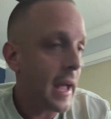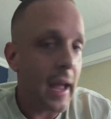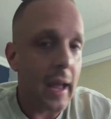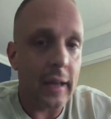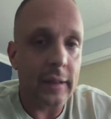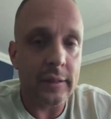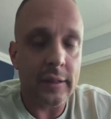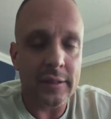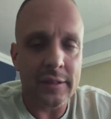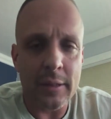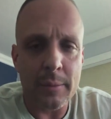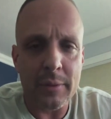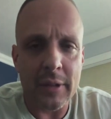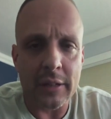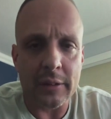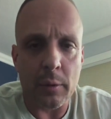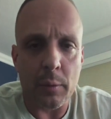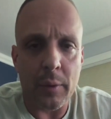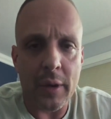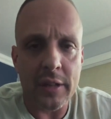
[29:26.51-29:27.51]
and it seems
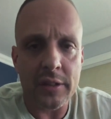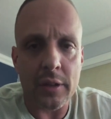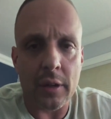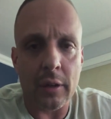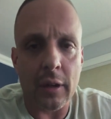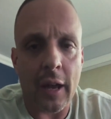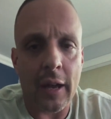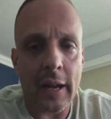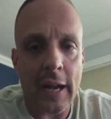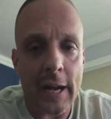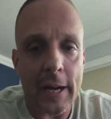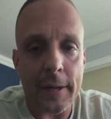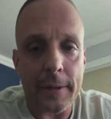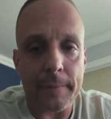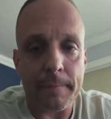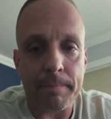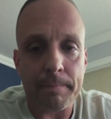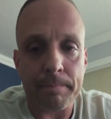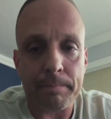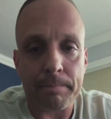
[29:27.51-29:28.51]
like the rates are a lot
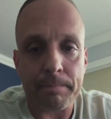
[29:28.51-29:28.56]
higher.